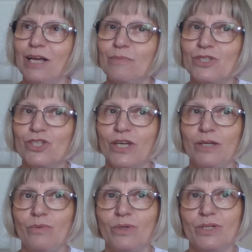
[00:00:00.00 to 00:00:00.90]
So
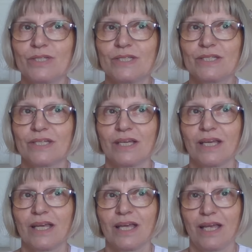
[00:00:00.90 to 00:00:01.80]
he was
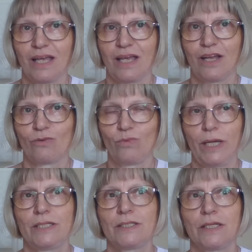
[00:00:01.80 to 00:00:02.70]

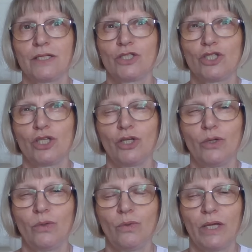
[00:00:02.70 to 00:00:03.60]
writing
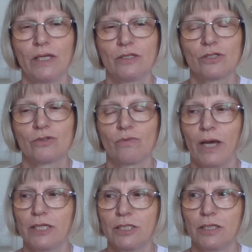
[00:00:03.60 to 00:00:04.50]
to East
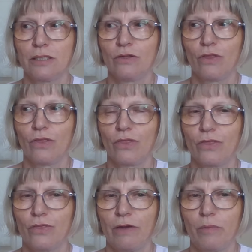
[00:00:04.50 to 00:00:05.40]
Riding
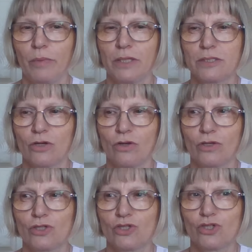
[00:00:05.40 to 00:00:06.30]
Therapies or
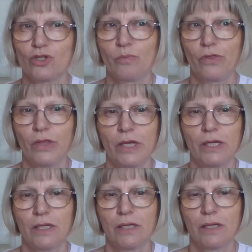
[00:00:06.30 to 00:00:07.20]

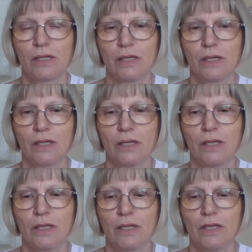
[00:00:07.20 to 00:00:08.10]
something
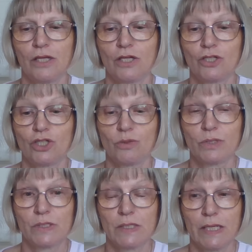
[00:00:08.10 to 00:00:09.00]
to
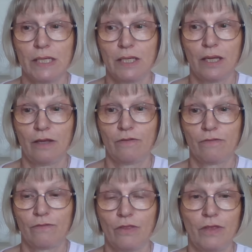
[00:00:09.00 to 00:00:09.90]
see
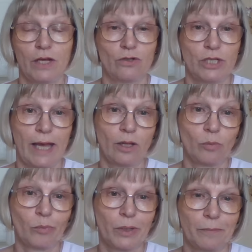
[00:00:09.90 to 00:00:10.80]
if they could
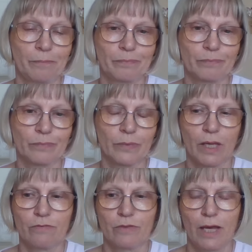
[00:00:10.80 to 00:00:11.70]
help,
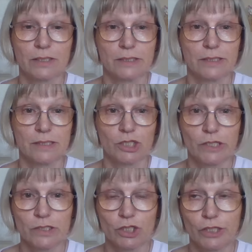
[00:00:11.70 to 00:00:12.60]
if they had any
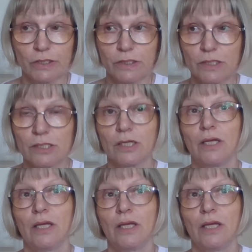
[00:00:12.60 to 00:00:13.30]
suggestions.